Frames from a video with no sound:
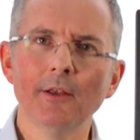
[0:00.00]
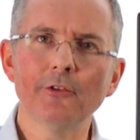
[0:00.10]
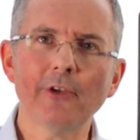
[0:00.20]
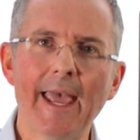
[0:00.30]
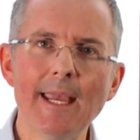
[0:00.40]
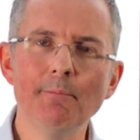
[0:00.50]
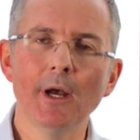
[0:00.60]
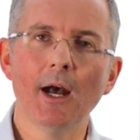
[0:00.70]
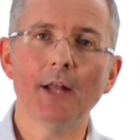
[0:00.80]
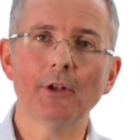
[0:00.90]
same
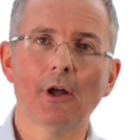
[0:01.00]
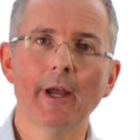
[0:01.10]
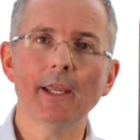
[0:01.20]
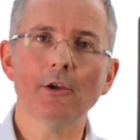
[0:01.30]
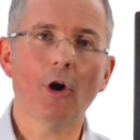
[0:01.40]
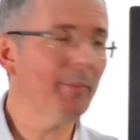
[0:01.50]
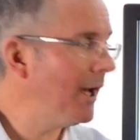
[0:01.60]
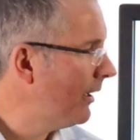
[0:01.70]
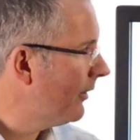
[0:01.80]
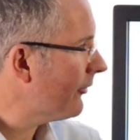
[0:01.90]
underlying
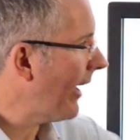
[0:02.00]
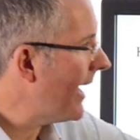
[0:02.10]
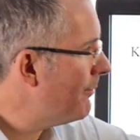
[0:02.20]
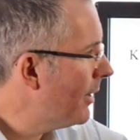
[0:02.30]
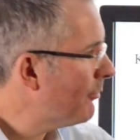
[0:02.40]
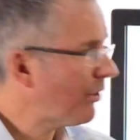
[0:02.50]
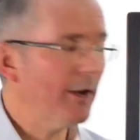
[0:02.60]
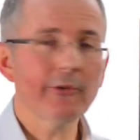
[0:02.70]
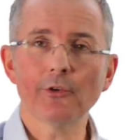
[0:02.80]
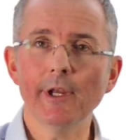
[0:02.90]
copper, same
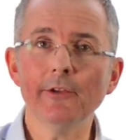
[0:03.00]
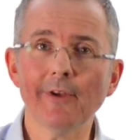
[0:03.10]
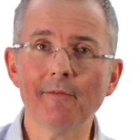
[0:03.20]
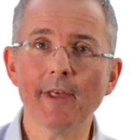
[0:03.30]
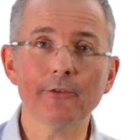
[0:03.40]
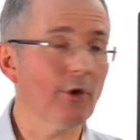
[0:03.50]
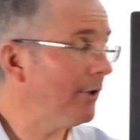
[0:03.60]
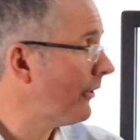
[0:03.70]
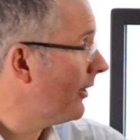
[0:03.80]
price agreed, $7,000,